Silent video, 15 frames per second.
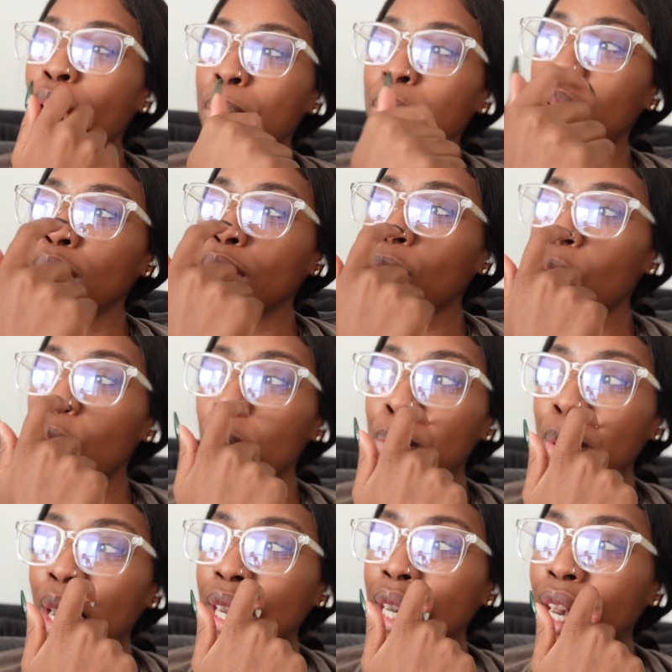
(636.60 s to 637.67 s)
I'm gonna call
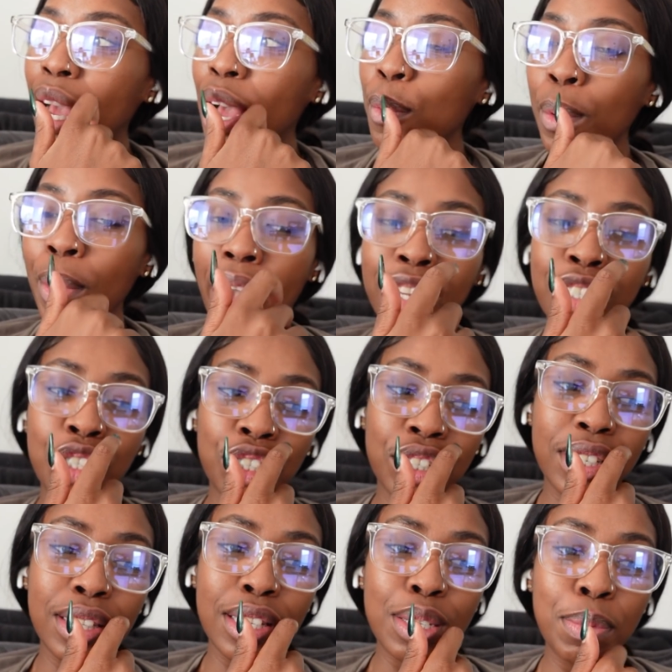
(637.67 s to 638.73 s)
Mbali now. We were actually
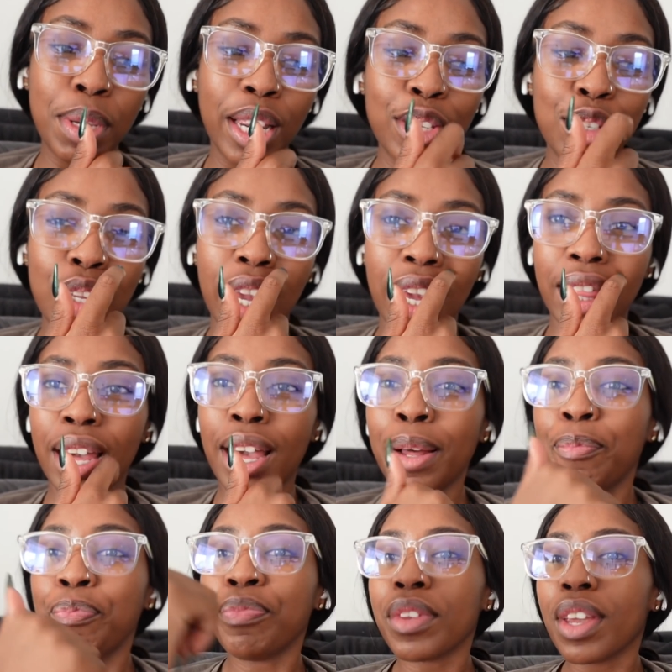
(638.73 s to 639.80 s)
just in this meeting together.
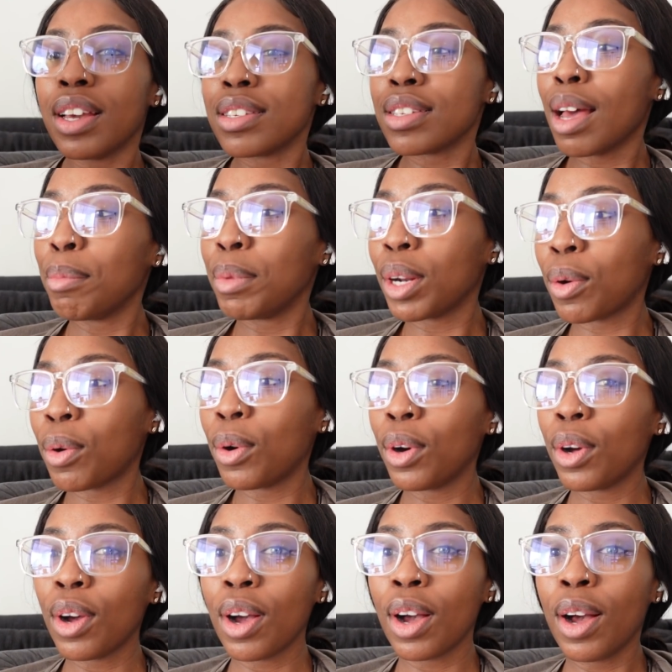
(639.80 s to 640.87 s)
So I'm gonna call
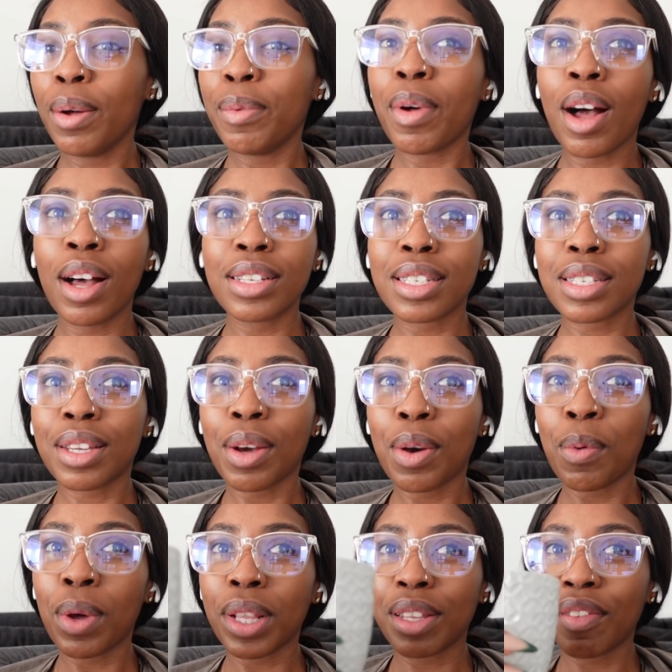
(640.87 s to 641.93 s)
her, ask
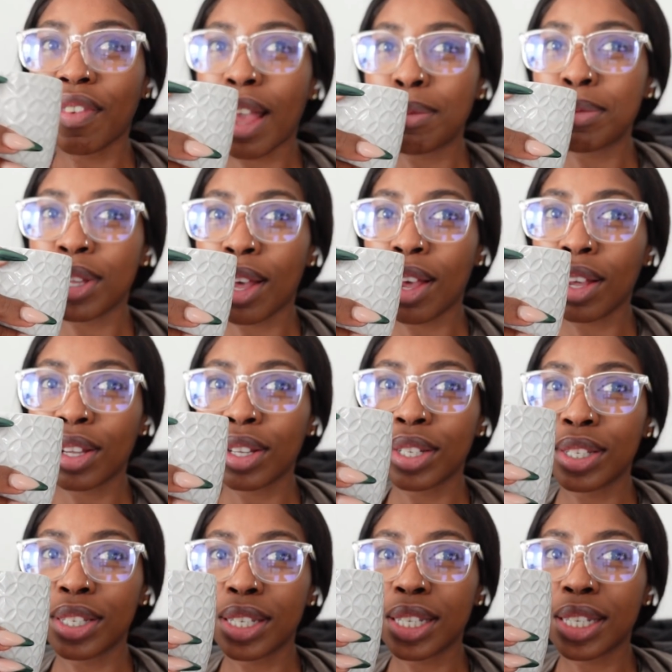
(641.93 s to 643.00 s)
what the vibes are,
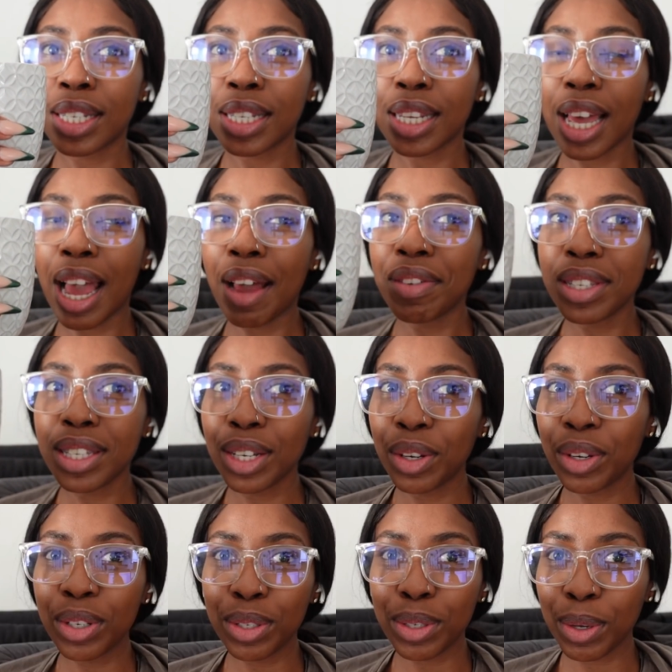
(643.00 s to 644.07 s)
because I haven't seen
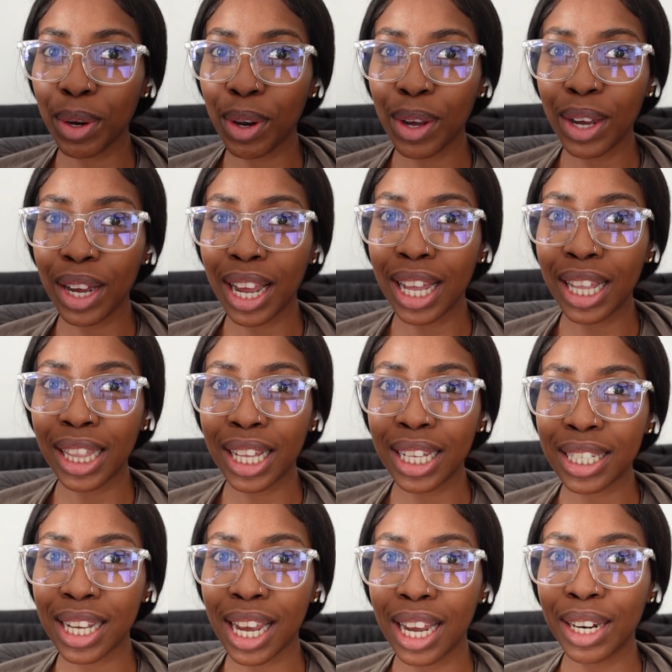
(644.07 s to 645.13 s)
her in so long, and
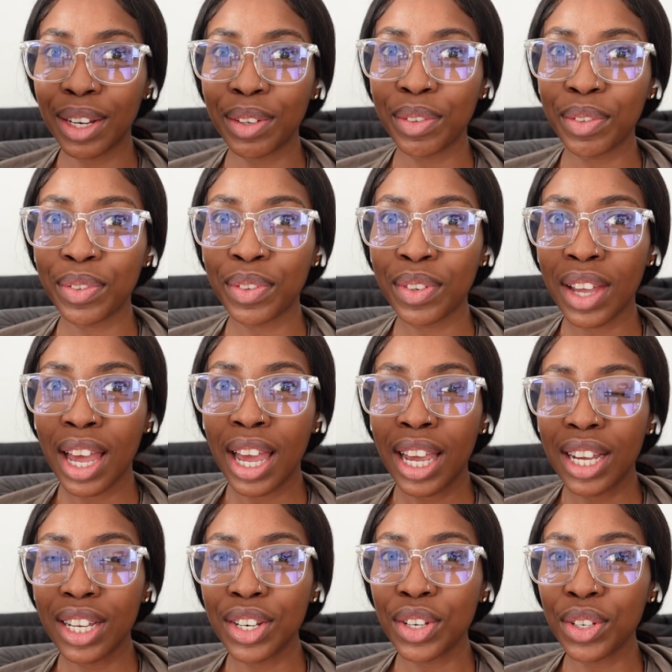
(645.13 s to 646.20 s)
that's kind of
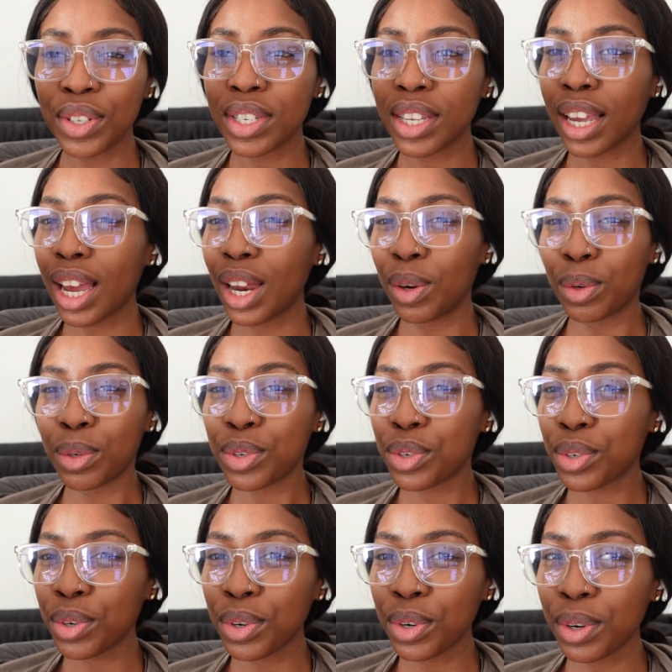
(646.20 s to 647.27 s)
inducing a low
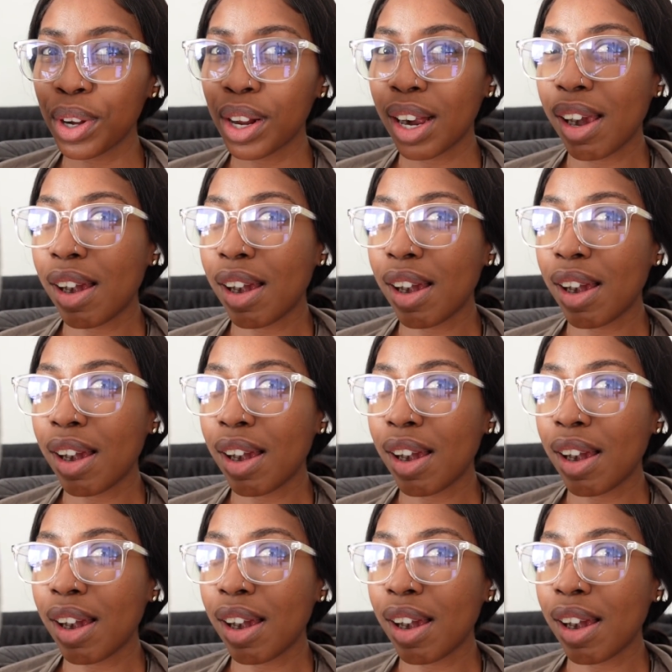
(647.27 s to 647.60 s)
straw.